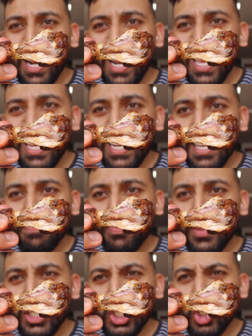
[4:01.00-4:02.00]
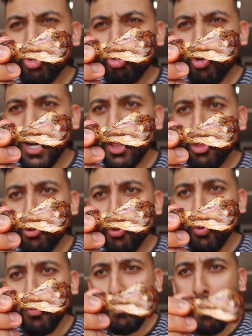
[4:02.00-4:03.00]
plain it straight through.